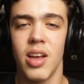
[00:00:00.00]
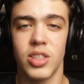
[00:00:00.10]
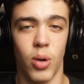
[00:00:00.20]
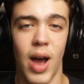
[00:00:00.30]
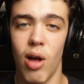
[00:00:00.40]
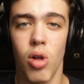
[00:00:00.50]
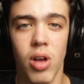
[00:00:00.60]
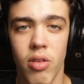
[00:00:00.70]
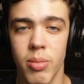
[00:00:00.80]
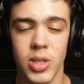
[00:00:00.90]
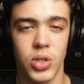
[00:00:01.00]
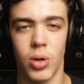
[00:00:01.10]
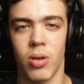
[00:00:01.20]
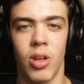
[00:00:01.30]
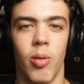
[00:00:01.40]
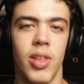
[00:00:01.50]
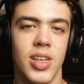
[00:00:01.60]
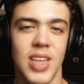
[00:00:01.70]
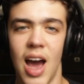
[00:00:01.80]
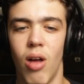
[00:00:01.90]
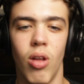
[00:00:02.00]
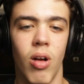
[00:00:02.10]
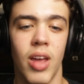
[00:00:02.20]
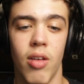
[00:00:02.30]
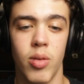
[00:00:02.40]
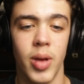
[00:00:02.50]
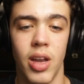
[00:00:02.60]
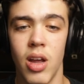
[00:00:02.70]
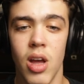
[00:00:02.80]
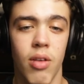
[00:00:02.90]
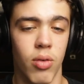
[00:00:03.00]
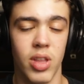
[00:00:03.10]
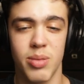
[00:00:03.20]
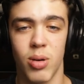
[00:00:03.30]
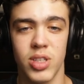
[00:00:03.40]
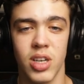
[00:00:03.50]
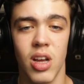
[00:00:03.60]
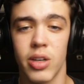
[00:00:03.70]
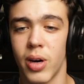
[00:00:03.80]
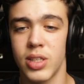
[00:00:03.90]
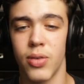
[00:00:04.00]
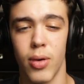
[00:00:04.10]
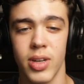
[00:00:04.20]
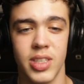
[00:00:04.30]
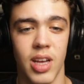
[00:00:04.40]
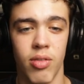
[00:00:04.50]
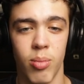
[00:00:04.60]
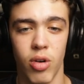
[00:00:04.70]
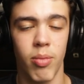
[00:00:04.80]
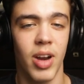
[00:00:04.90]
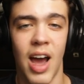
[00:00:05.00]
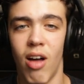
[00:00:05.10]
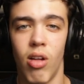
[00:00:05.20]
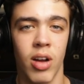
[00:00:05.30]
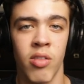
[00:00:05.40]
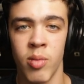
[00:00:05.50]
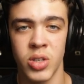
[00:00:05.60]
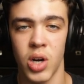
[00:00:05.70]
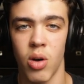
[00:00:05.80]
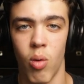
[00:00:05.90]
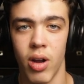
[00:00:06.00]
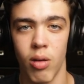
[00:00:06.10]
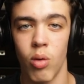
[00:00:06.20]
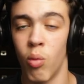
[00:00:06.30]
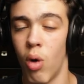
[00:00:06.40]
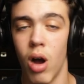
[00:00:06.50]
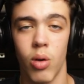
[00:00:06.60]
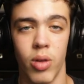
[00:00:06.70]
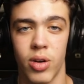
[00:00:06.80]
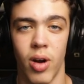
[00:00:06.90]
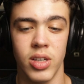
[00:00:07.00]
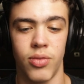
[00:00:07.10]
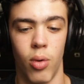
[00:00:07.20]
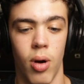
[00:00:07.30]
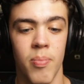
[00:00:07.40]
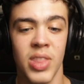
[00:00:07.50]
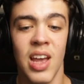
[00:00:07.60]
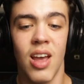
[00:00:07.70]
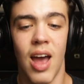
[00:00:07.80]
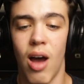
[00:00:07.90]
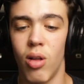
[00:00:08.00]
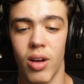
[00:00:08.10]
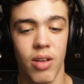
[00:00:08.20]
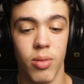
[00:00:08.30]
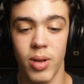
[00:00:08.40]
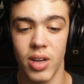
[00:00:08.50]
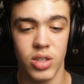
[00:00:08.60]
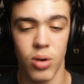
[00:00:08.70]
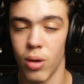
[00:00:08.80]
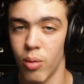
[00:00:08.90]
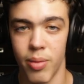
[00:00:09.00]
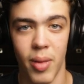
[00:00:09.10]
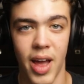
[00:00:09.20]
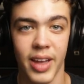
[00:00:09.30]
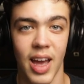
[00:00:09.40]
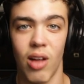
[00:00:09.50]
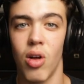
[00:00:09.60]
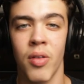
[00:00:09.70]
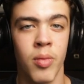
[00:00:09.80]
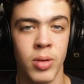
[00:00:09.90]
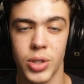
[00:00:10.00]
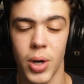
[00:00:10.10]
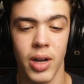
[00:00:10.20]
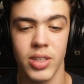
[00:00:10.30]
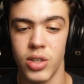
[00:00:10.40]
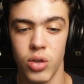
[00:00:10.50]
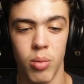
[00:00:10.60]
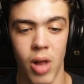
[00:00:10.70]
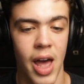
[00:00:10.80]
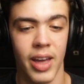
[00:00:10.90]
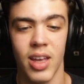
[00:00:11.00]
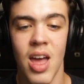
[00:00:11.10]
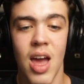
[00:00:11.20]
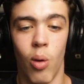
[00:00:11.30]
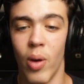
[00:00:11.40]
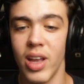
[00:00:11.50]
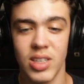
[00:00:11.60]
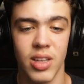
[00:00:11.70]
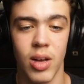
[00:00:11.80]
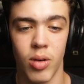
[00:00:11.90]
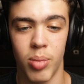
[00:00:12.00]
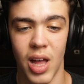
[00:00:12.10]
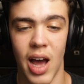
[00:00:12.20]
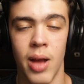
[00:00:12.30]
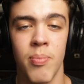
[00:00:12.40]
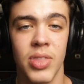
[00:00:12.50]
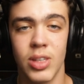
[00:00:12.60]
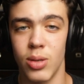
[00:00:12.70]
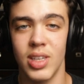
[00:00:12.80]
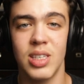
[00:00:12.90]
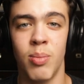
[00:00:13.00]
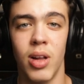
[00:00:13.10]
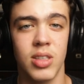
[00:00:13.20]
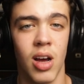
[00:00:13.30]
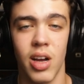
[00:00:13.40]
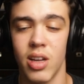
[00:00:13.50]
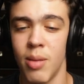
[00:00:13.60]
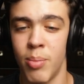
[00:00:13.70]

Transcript: So how long have you been struggling with this? How long have you been, for this person, Christ-focused self-improvement, how long have you been trying to walk with Christ for? How long have you been struggling with blank? How long have you been trying to do blank? Wait until they reply. So this is built out